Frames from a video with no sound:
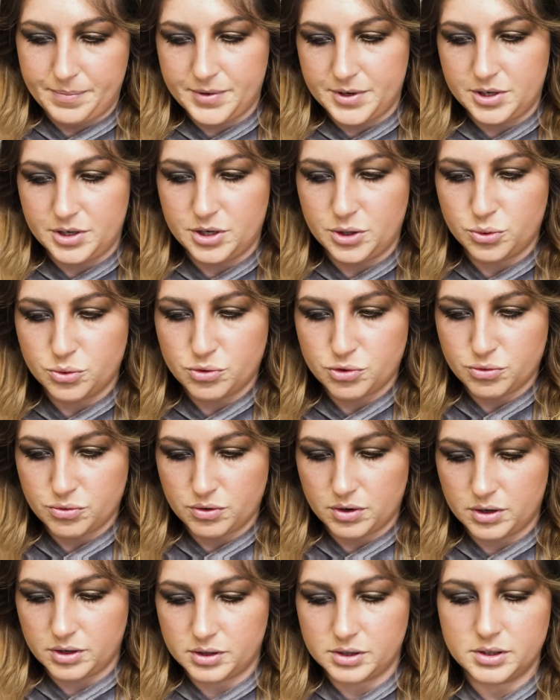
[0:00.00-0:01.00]

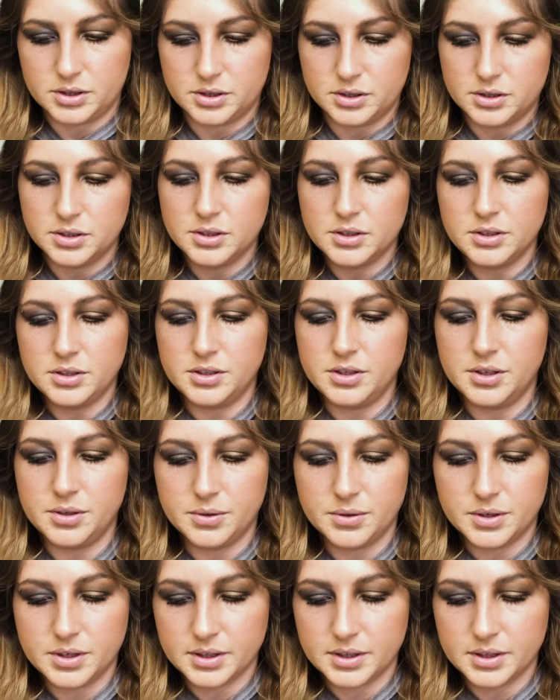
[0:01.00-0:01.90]
neutral nude